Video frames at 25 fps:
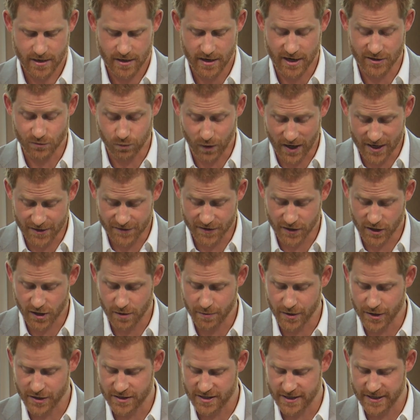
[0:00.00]
as well as the
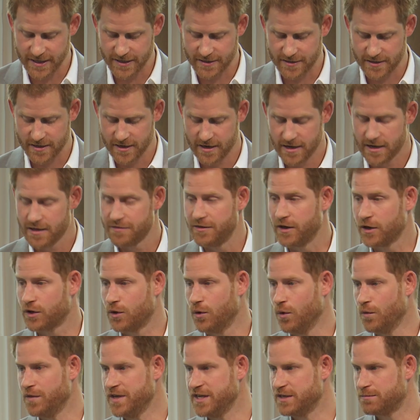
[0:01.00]
communities that
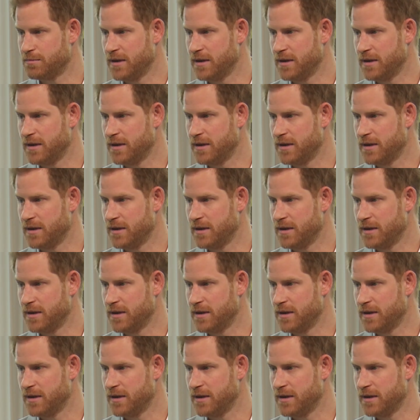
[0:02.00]
call these